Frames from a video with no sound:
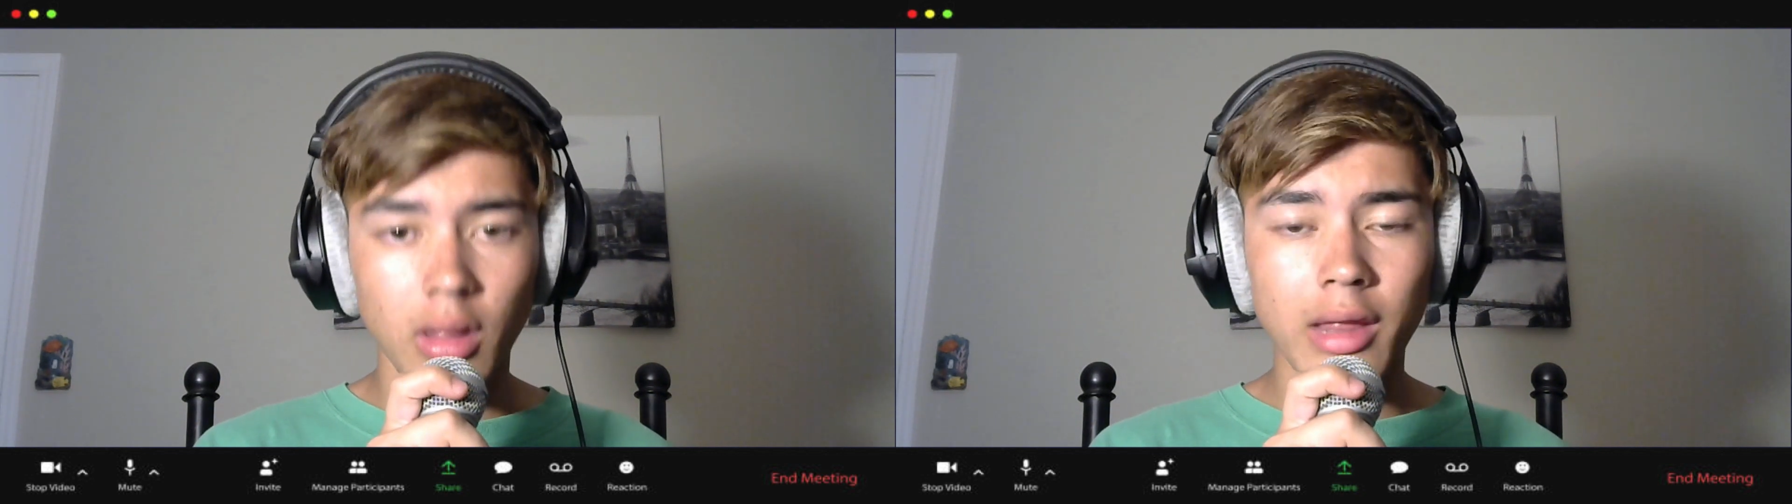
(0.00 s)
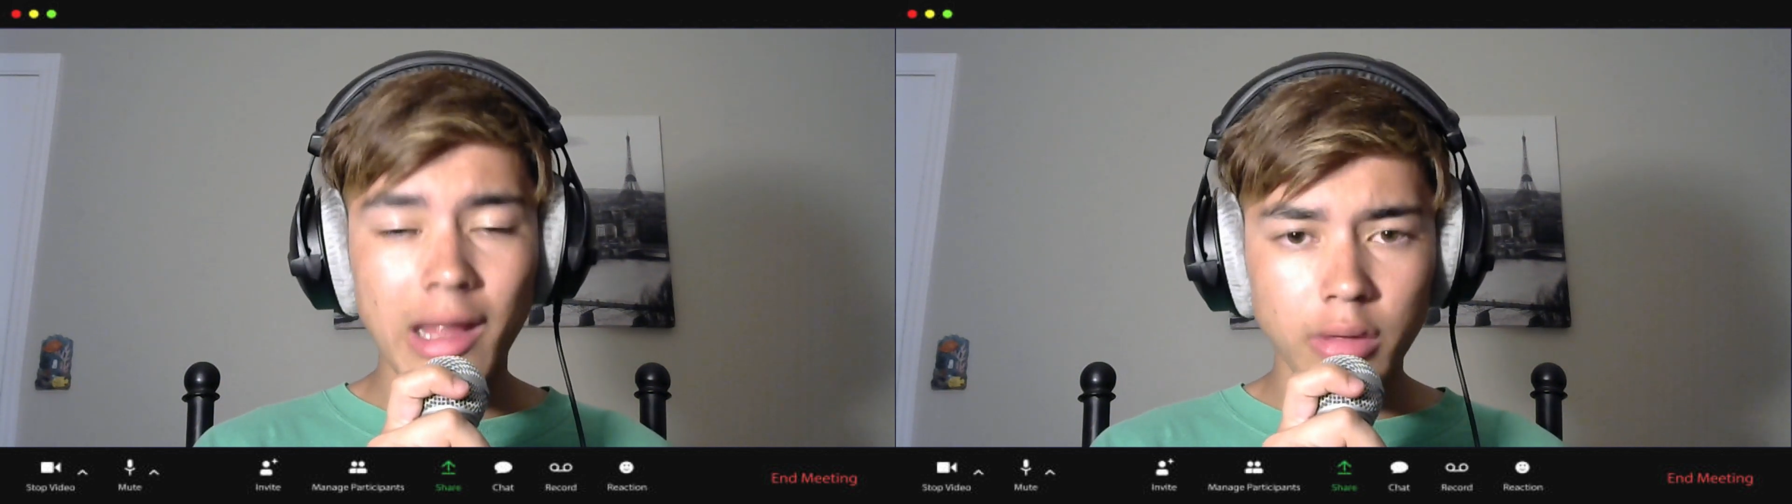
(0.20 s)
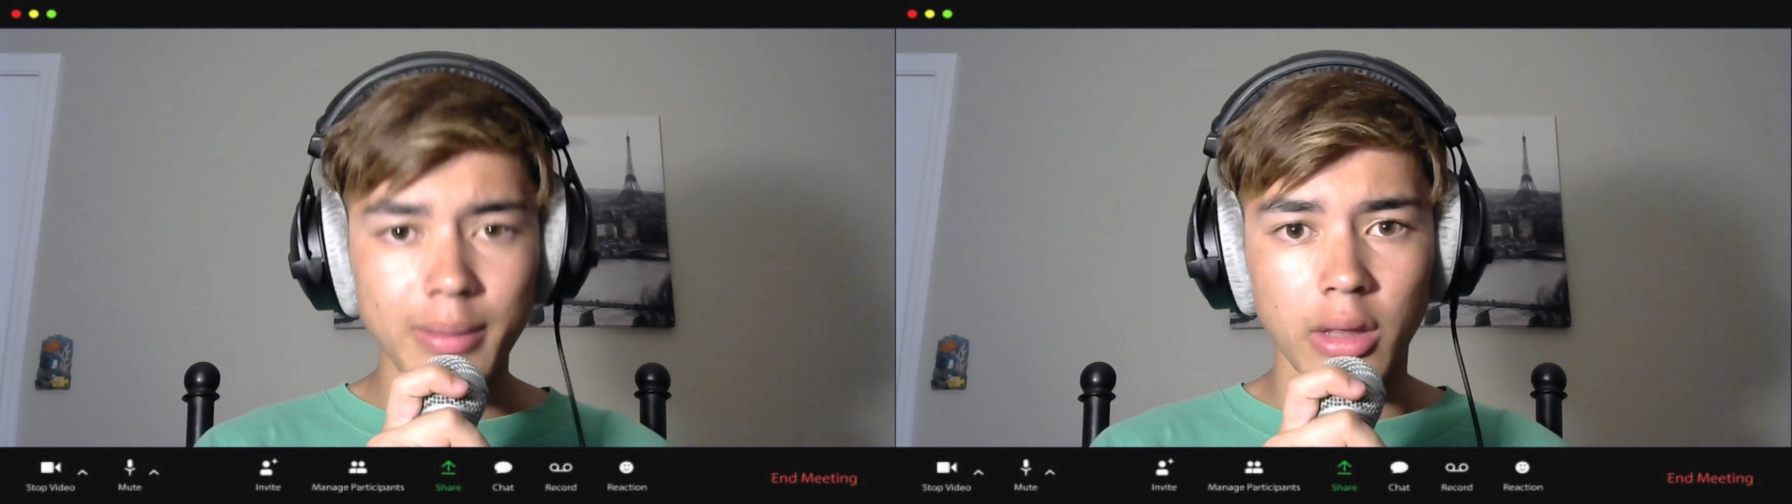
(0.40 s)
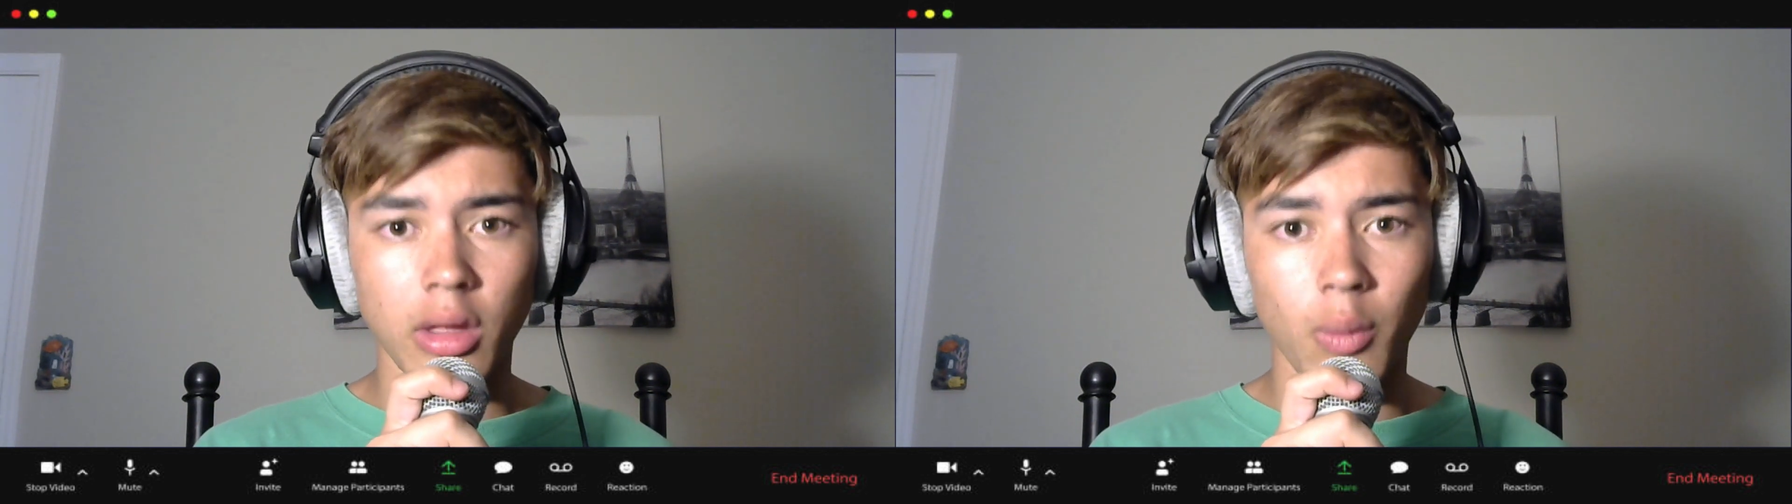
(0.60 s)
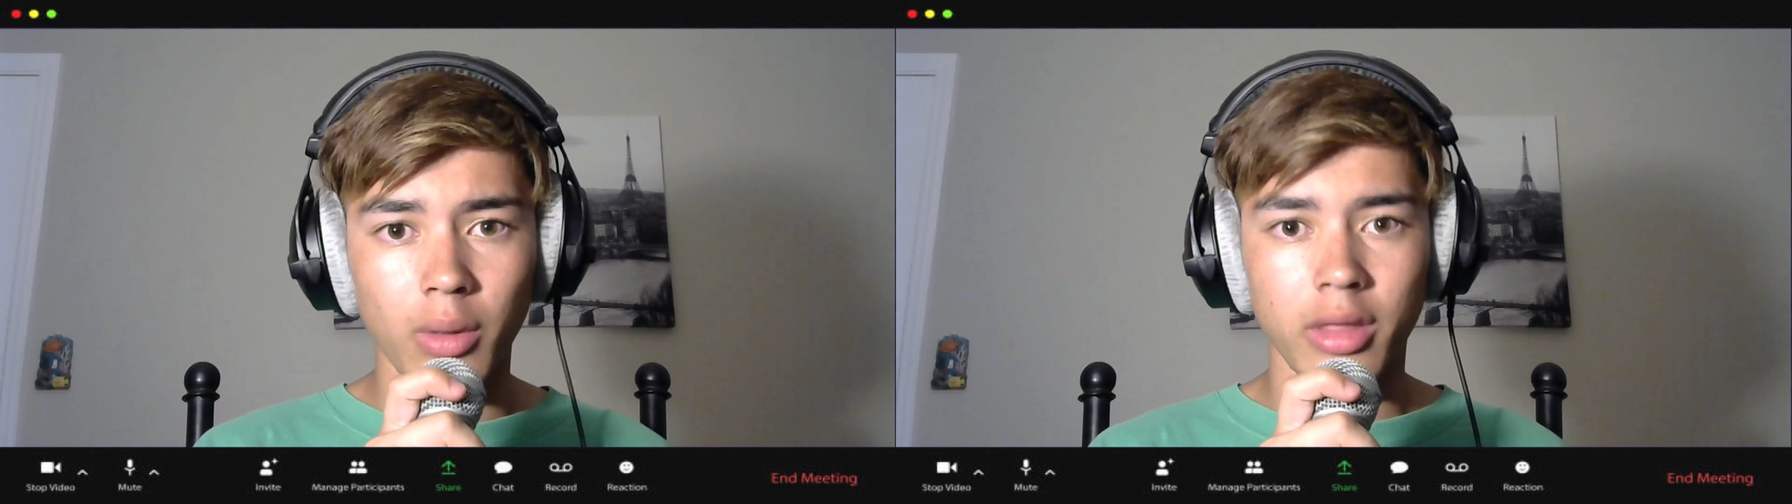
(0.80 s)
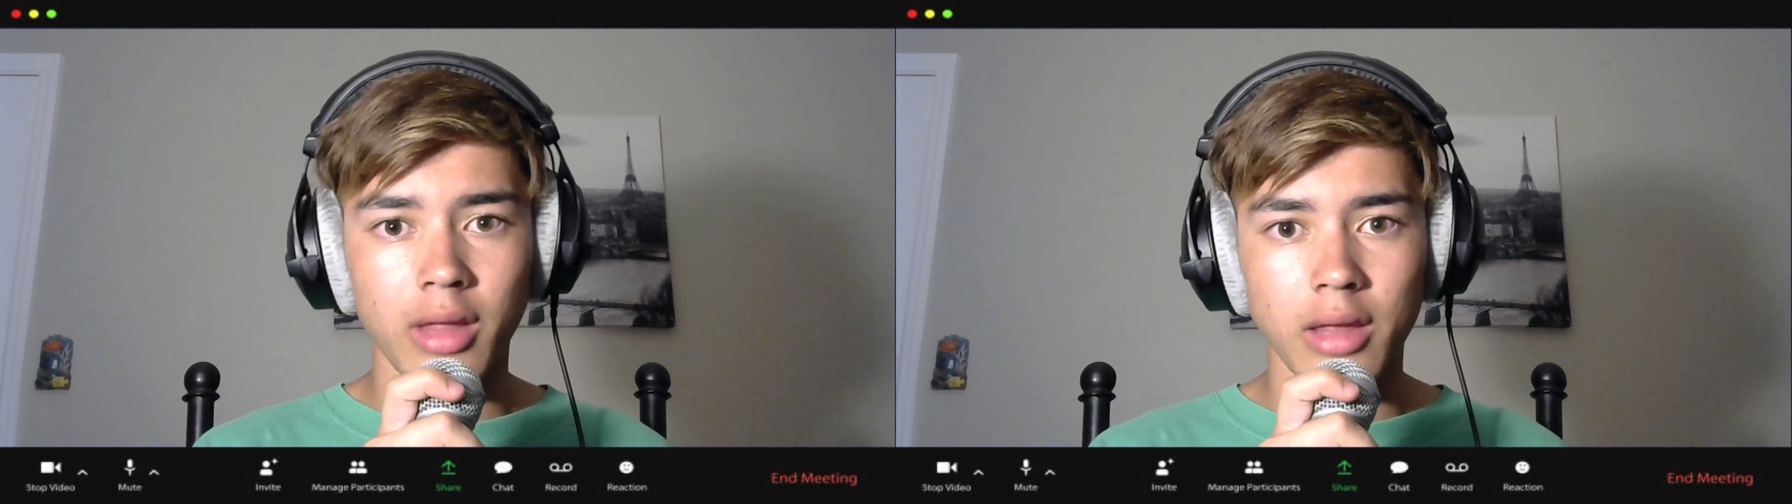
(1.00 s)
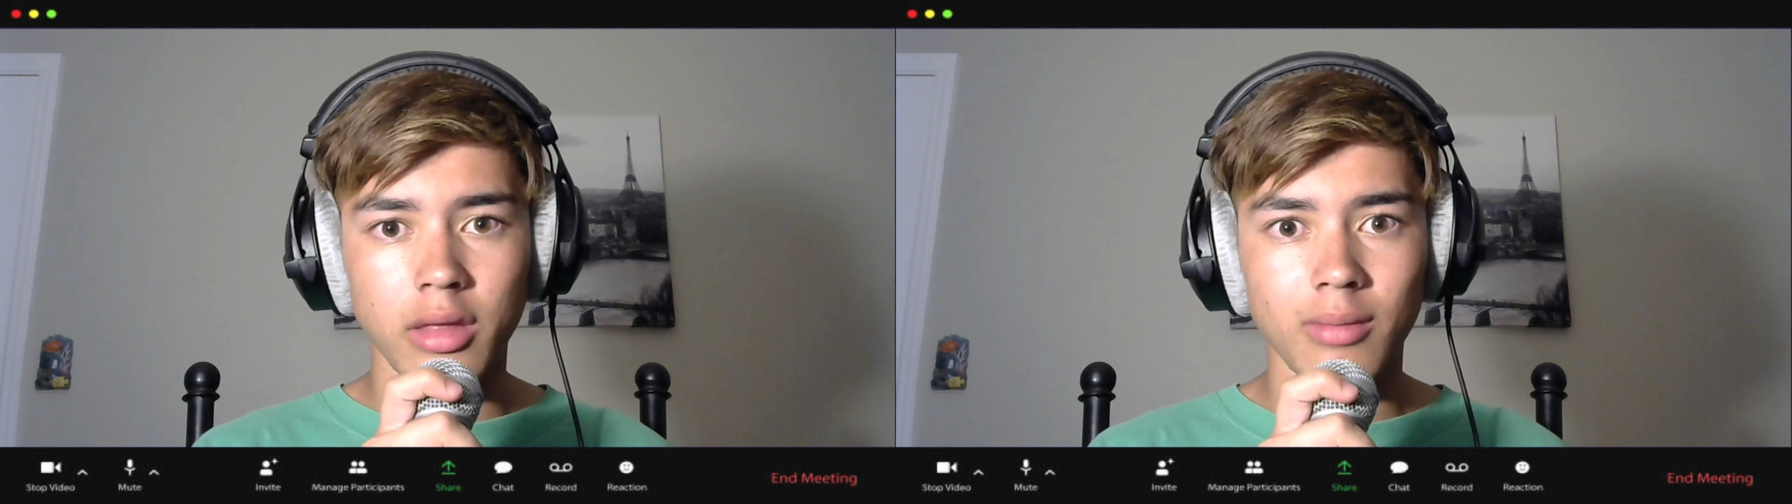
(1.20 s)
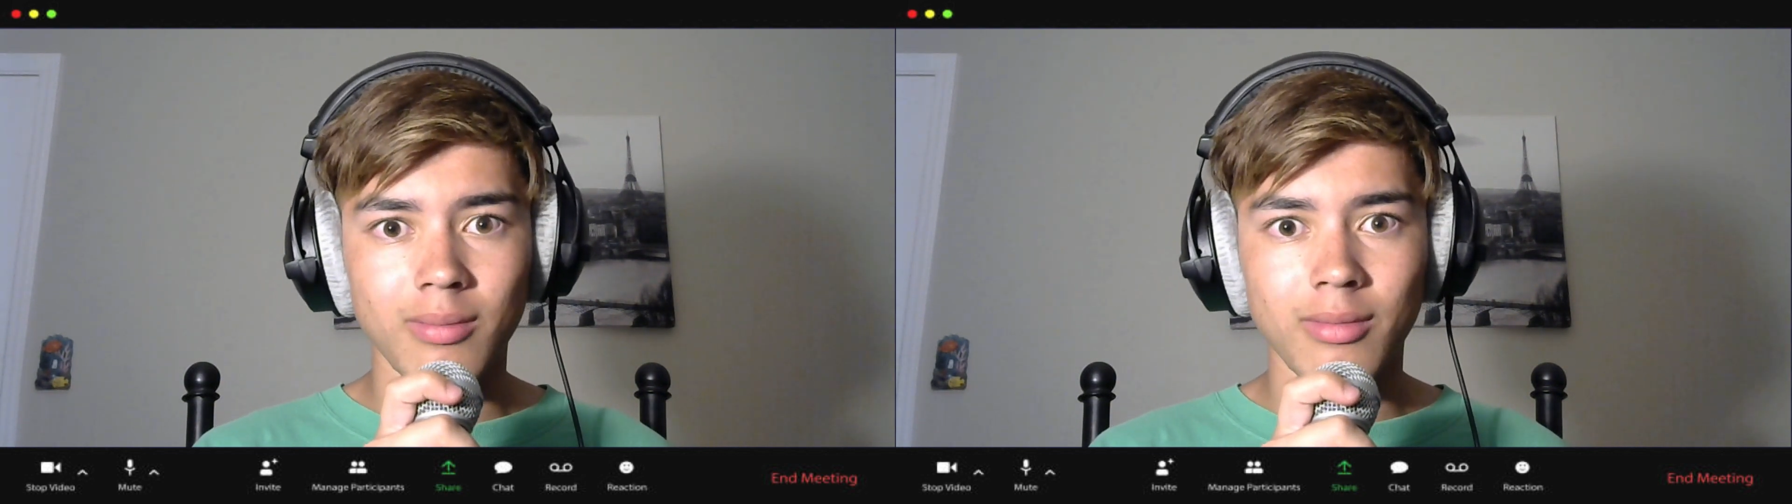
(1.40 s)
announcements on Wednesdays.